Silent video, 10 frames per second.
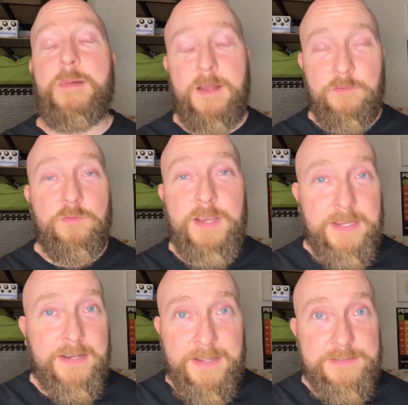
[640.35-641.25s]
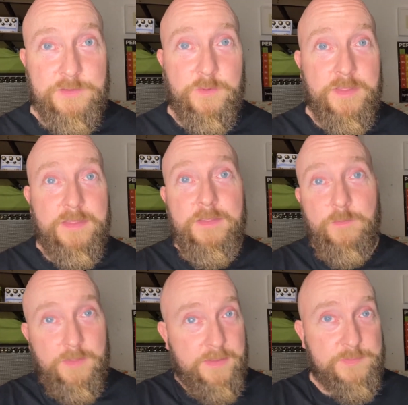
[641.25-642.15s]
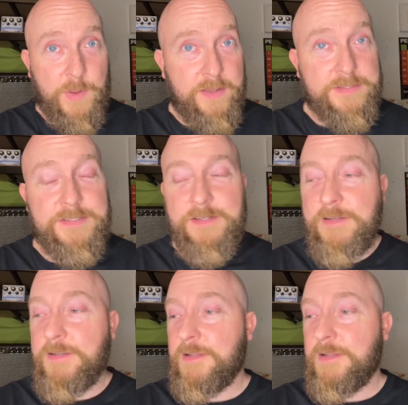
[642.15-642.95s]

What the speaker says: I reconnected with this person,